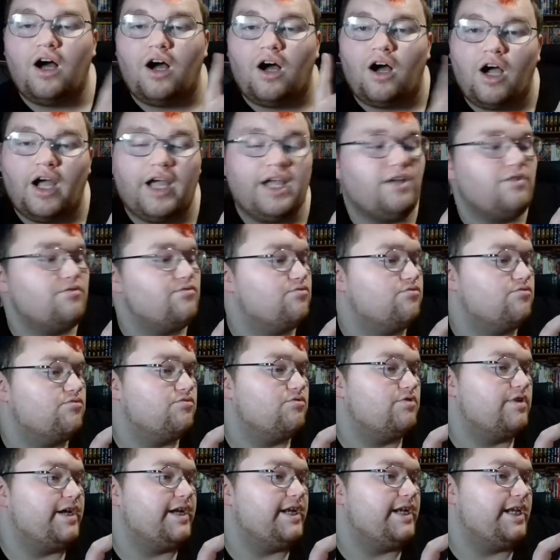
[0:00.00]
I
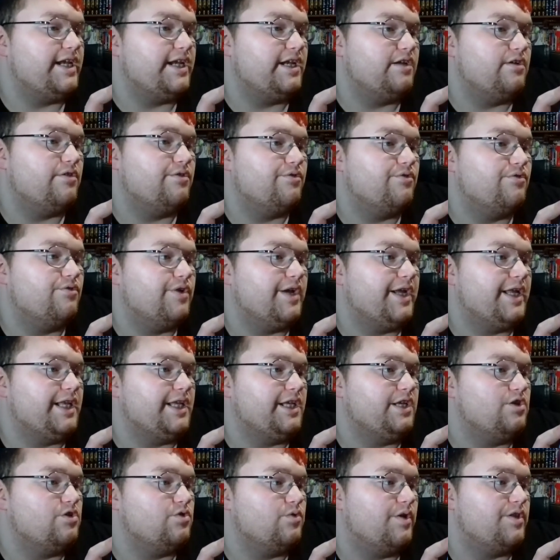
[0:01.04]
really,
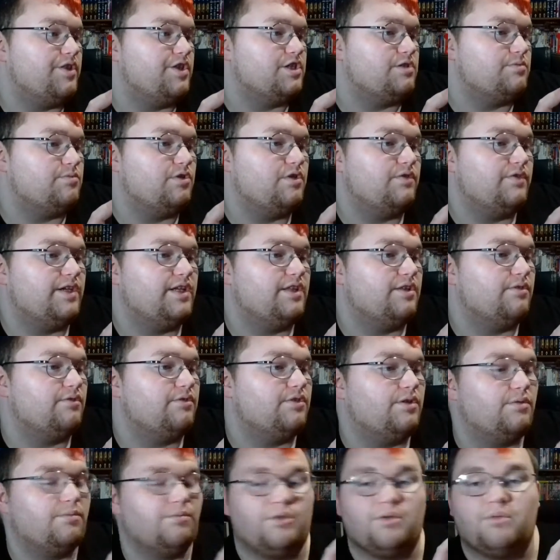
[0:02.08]
really enjoyed this movie,
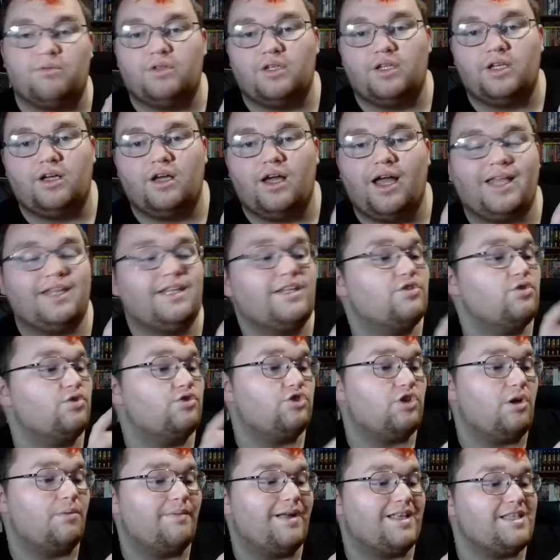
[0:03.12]
and it's
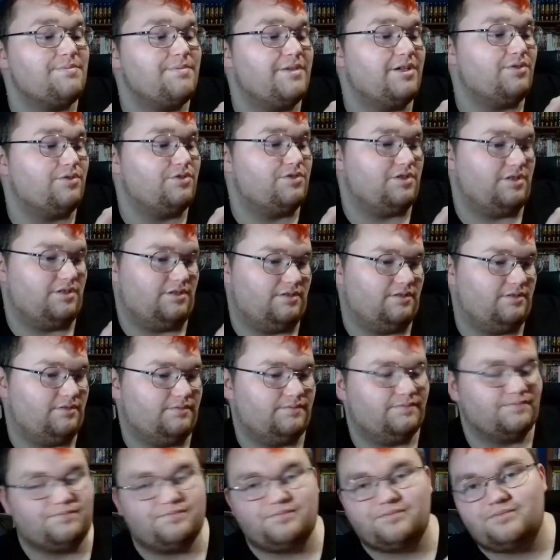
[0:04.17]
also got Mads Mikkelsen
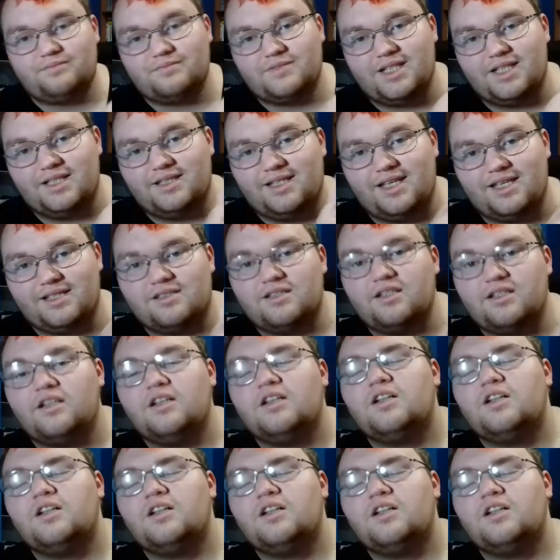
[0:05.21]
in this.